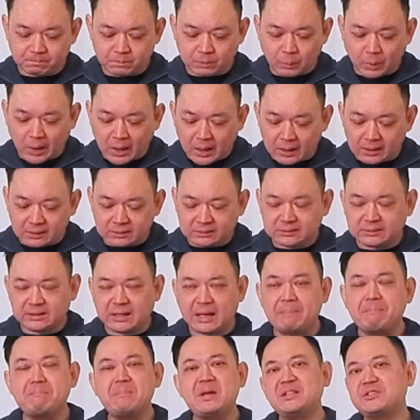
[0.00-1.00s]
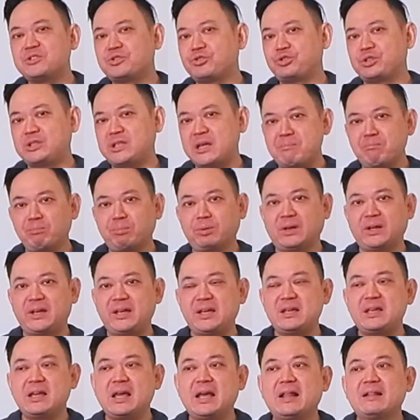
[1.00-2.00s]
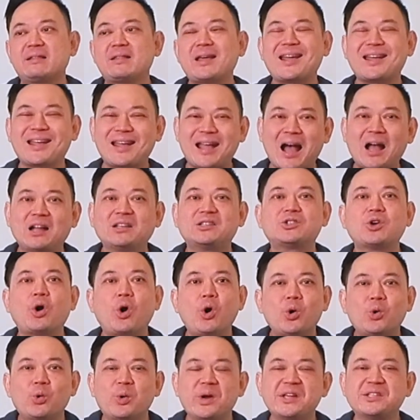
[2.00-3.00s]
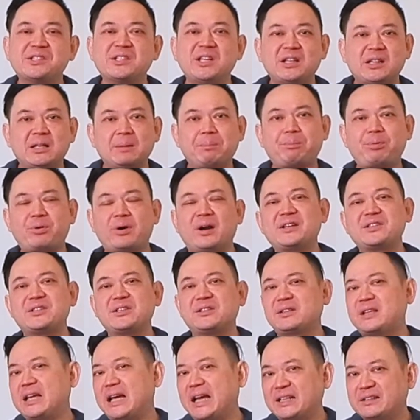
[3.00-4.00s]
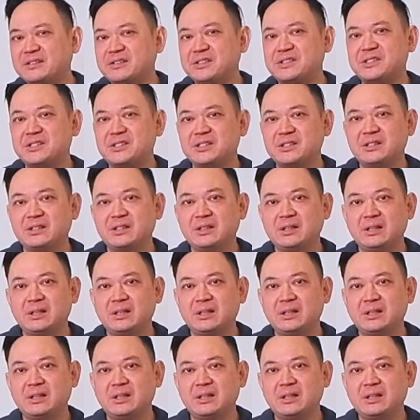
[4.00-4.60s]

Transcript: Well, it means simply that God's always in the present tense.